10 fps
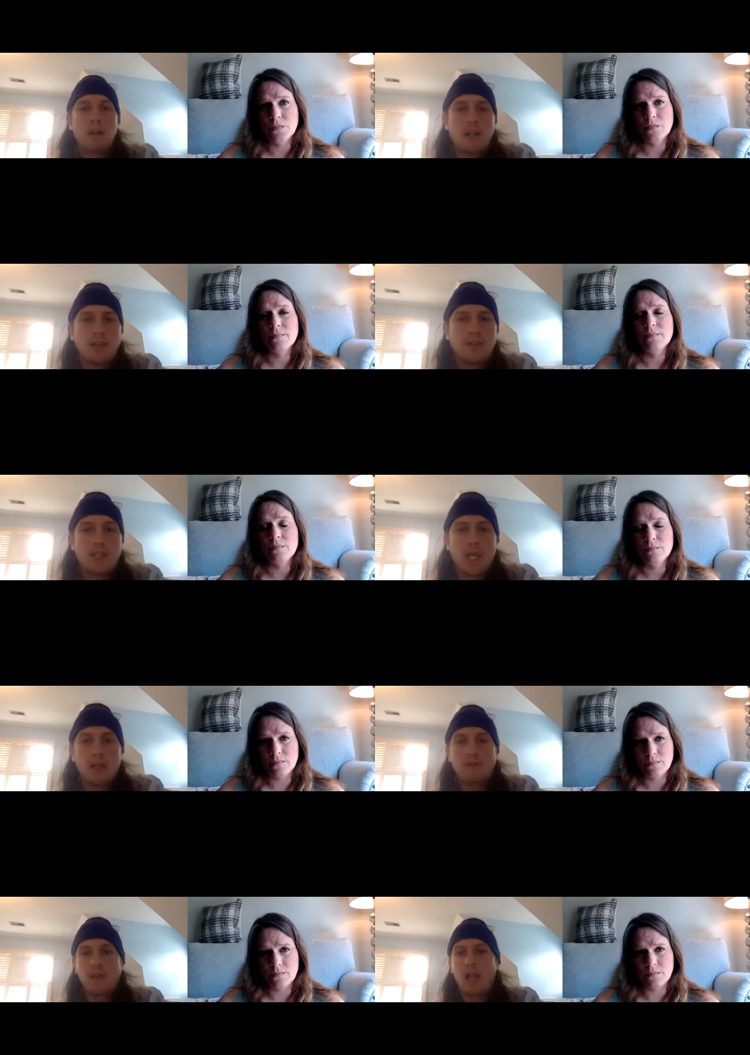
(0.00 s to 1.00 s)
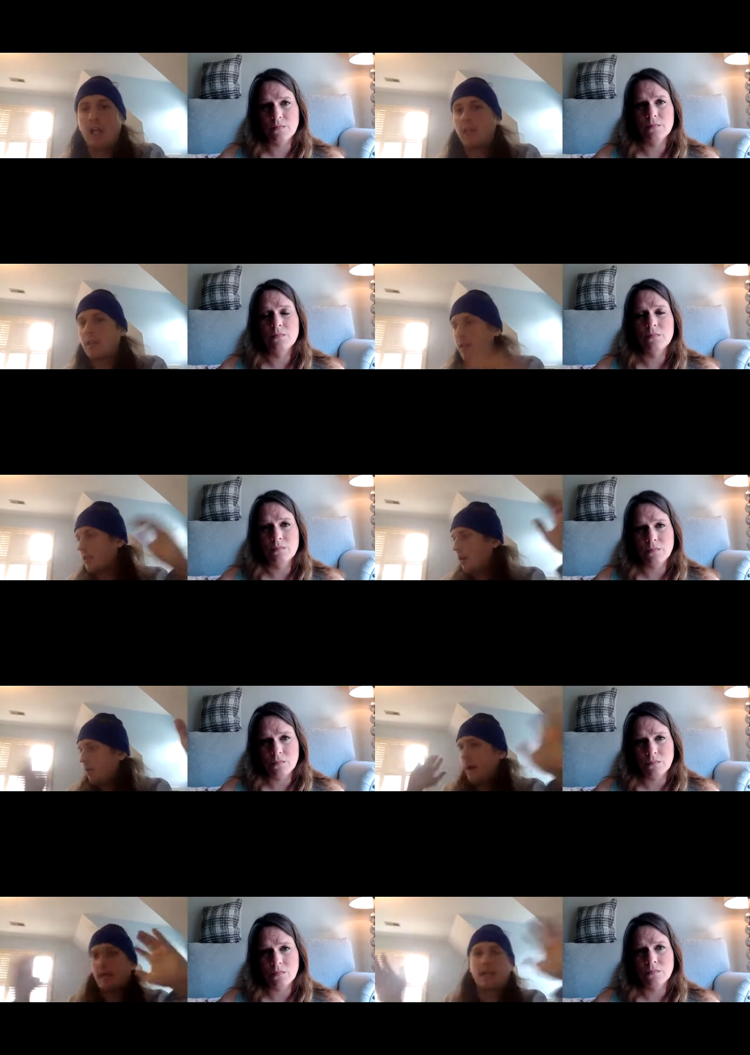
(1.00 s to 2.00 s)
Speaker 1: instead of like,
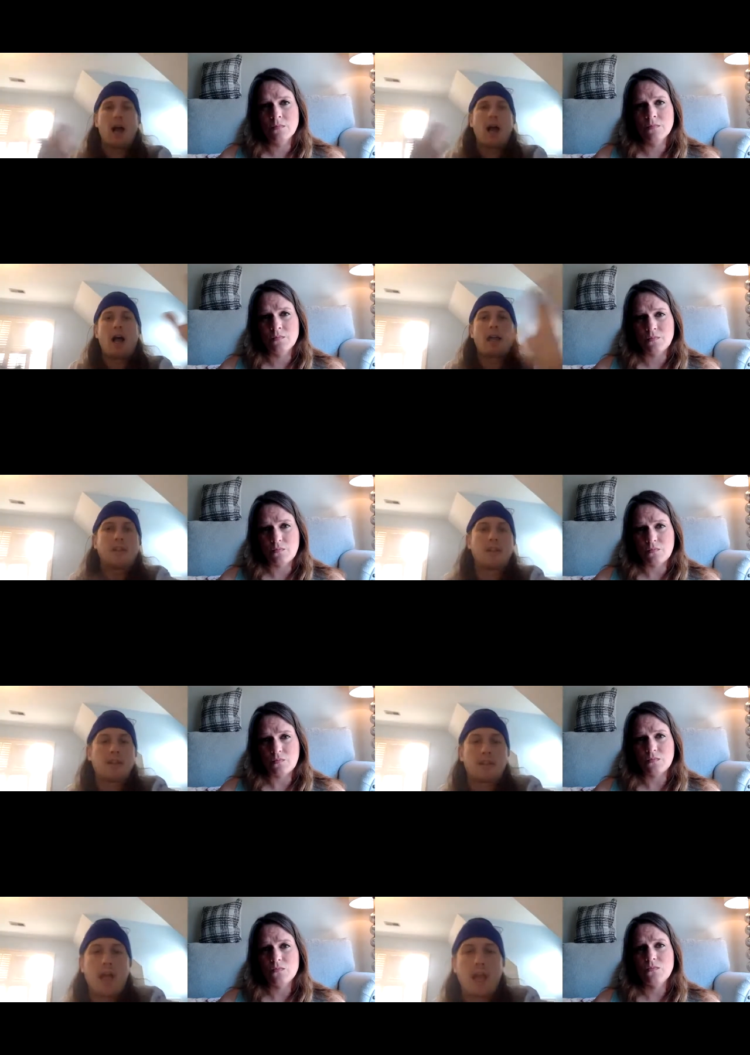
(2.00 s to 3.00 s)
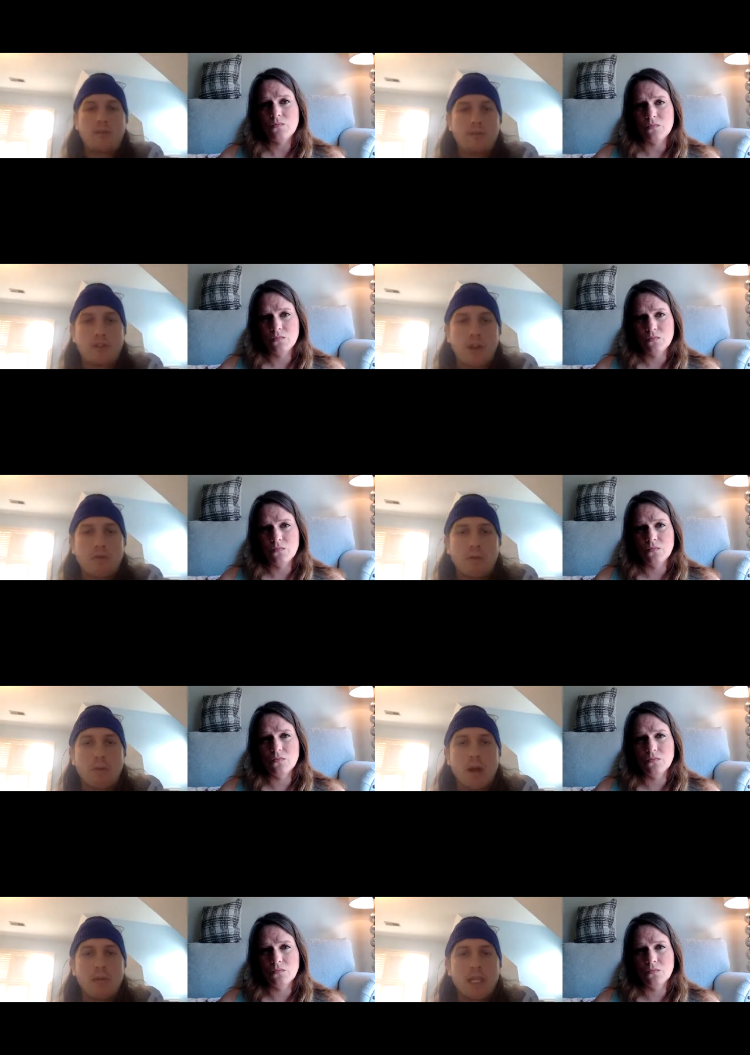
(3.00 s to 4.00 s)
oh my God, life is
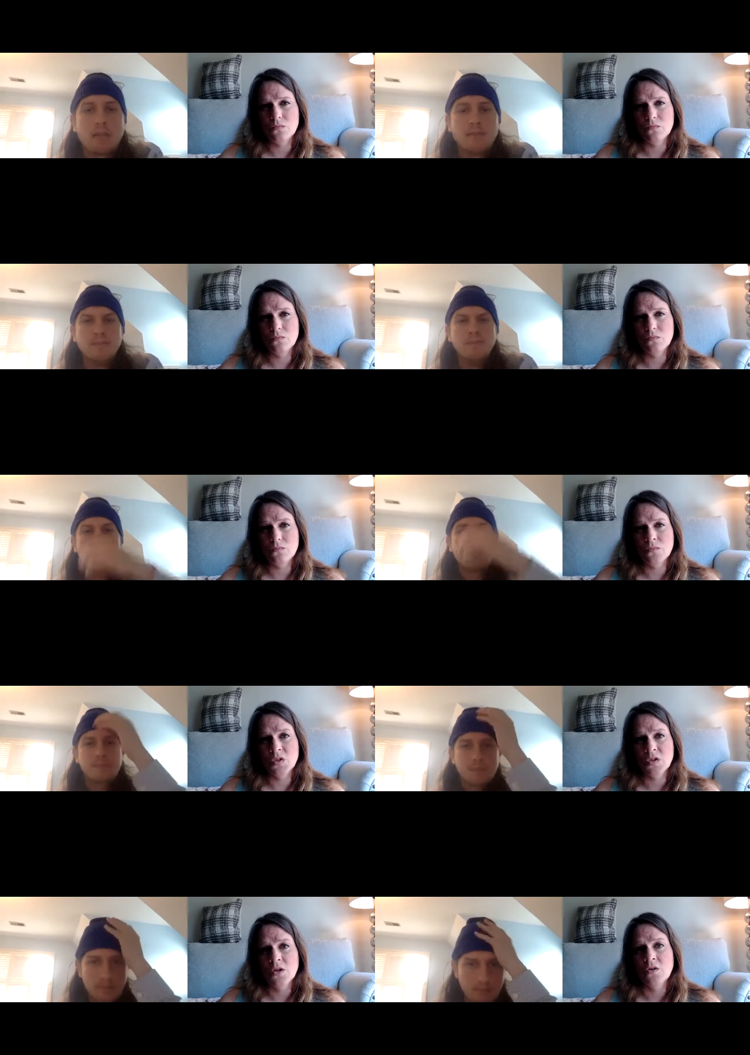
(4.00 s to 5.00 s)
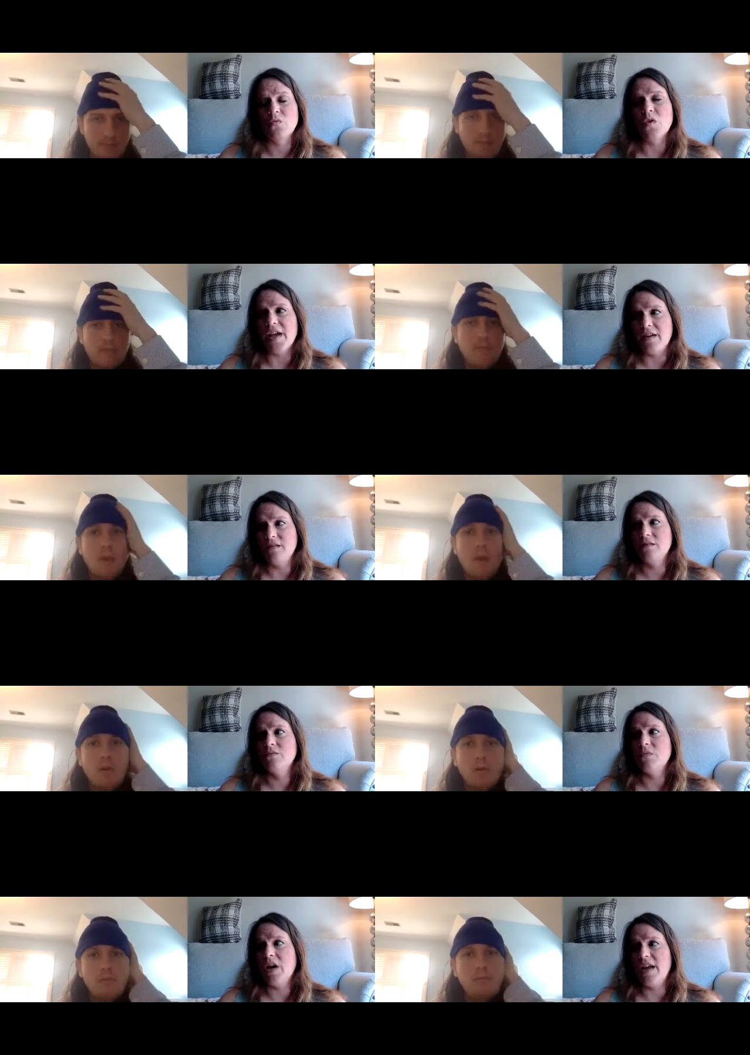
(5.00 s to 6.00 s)
overwhelming.
Speaker 2: Right
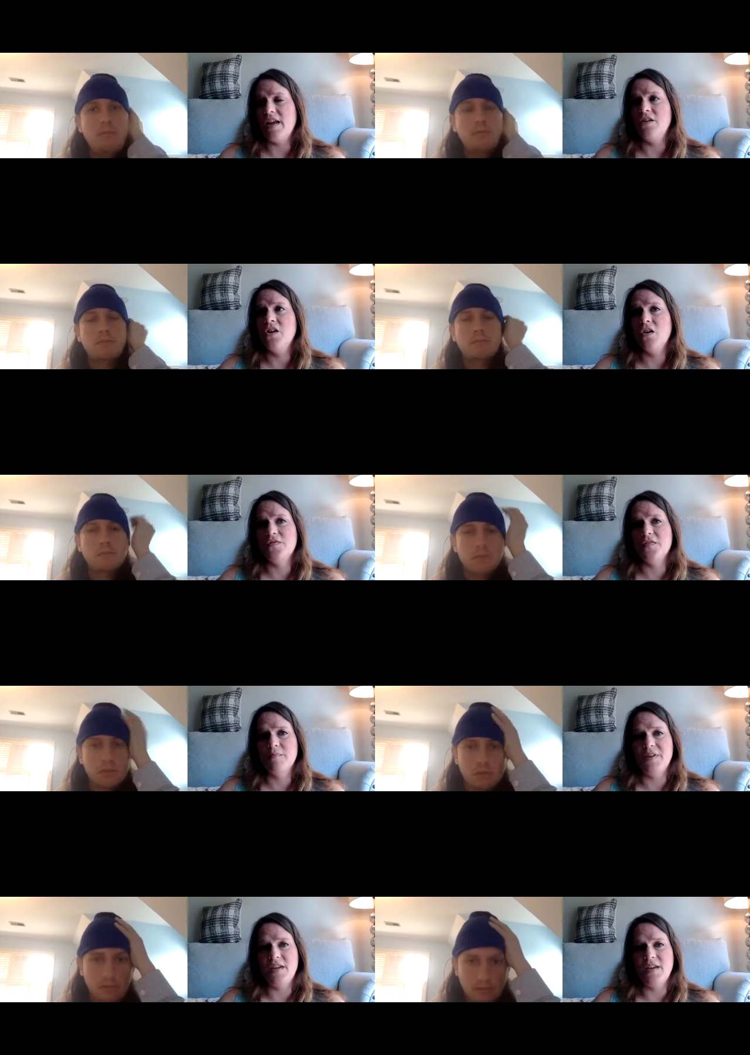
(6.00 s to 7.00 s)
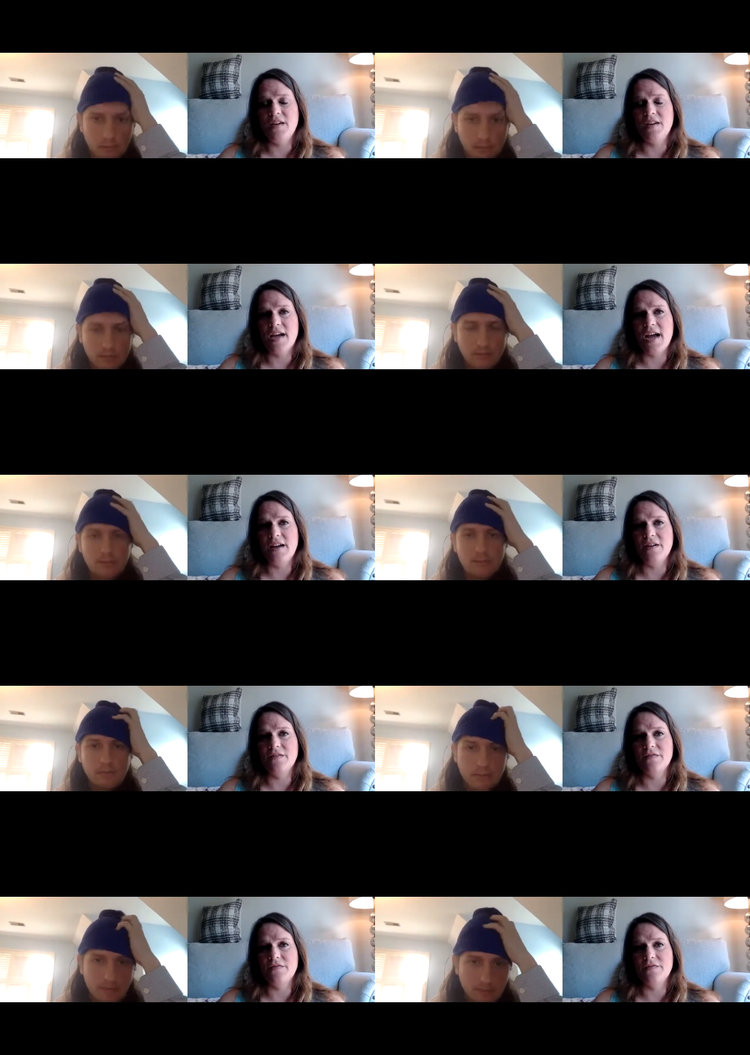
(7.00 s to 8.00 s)
right you go from being kind
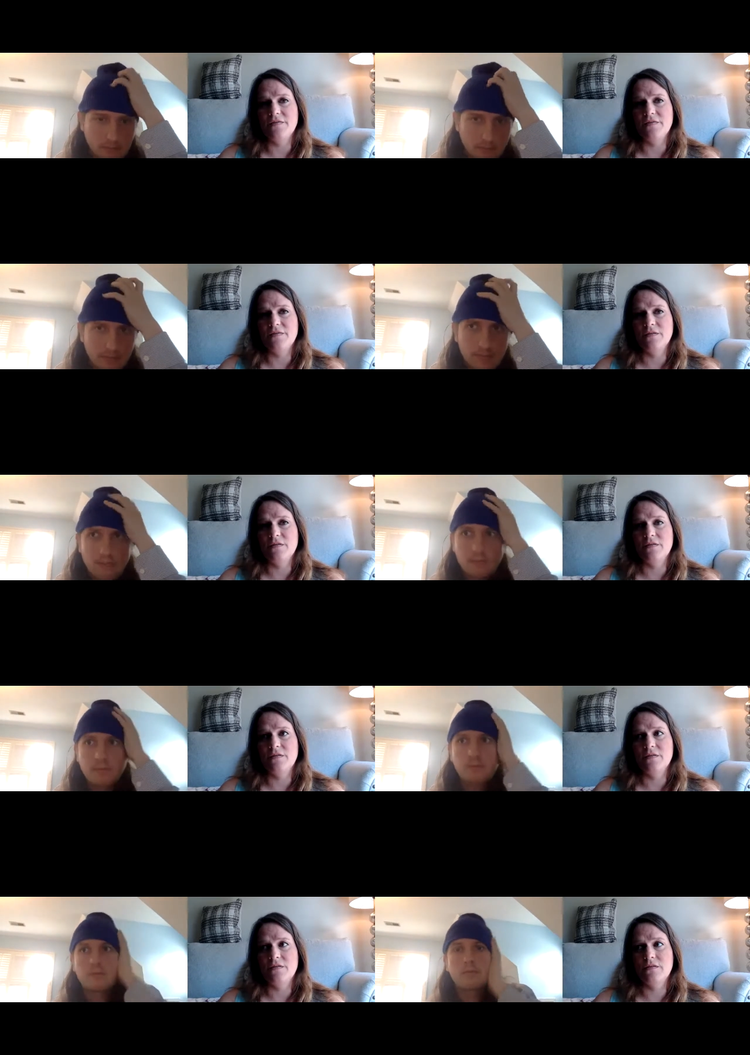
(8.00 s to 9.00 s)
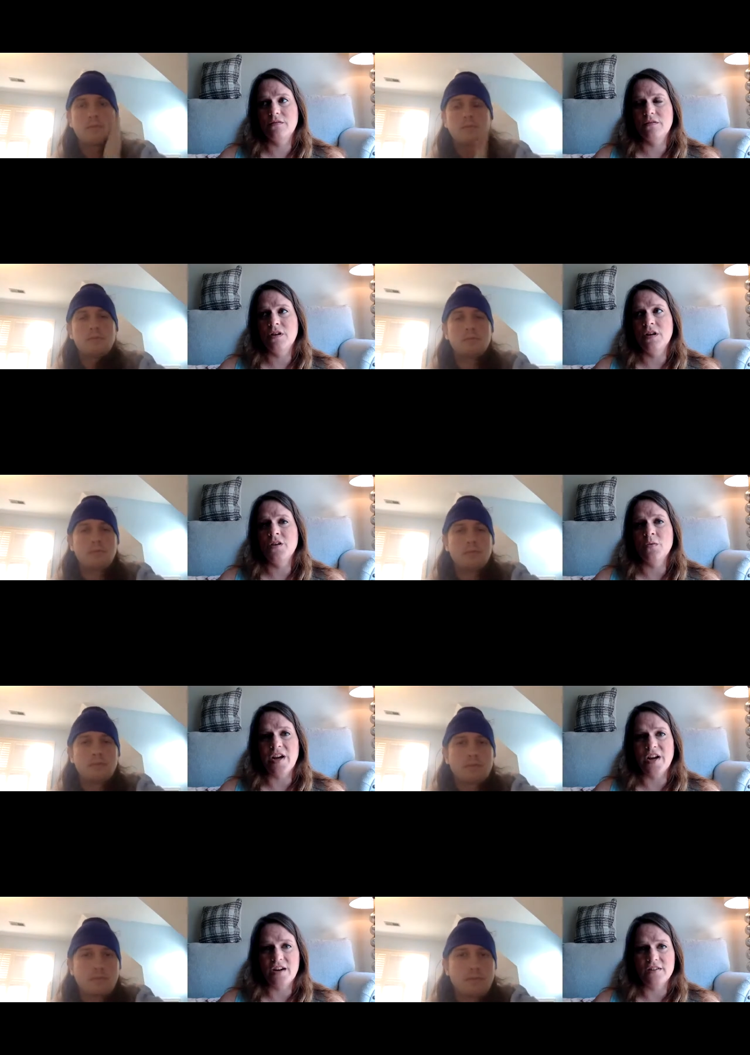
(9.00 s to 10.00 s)
of
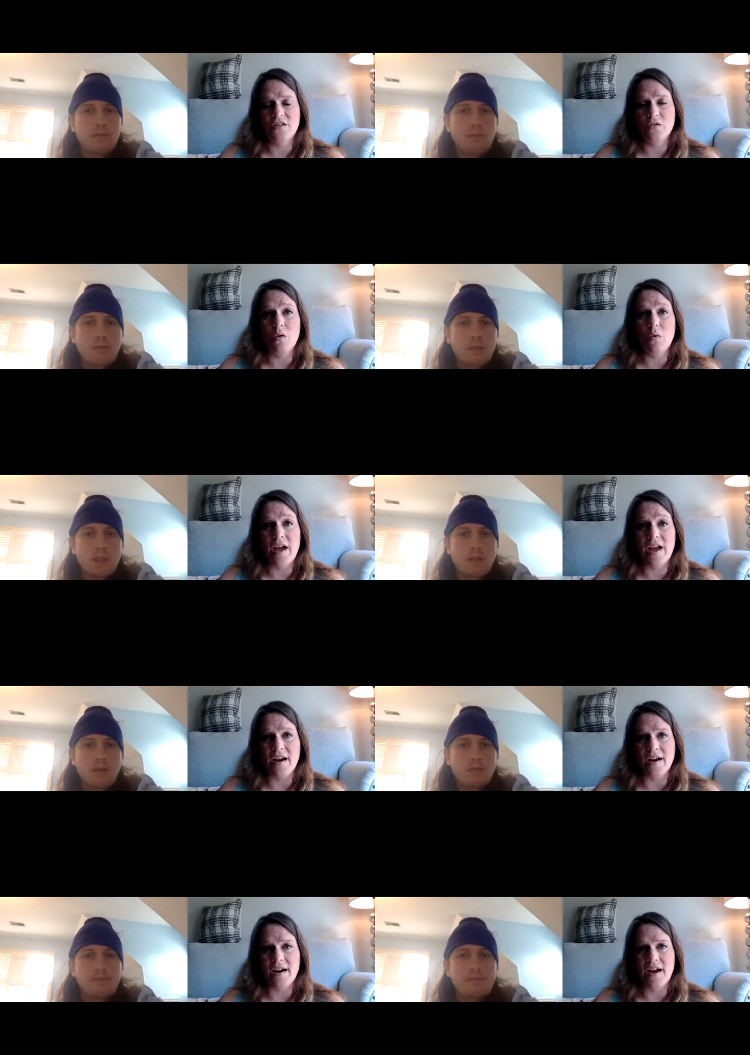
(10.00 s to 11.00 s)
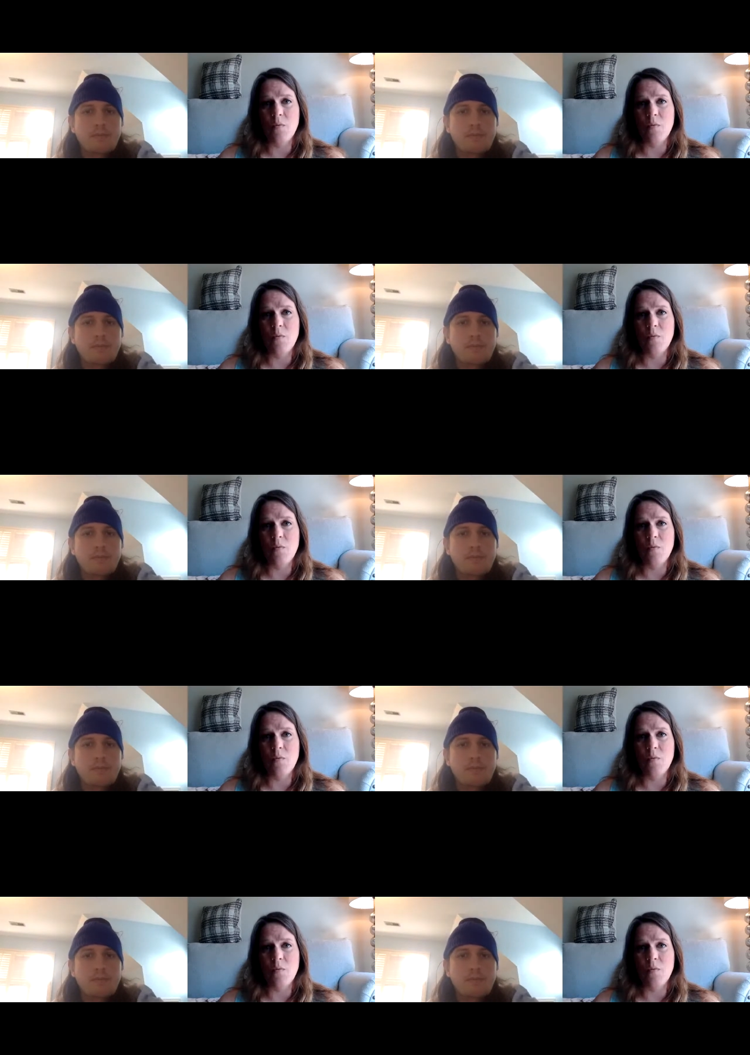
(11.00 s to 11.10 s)
unaware to aware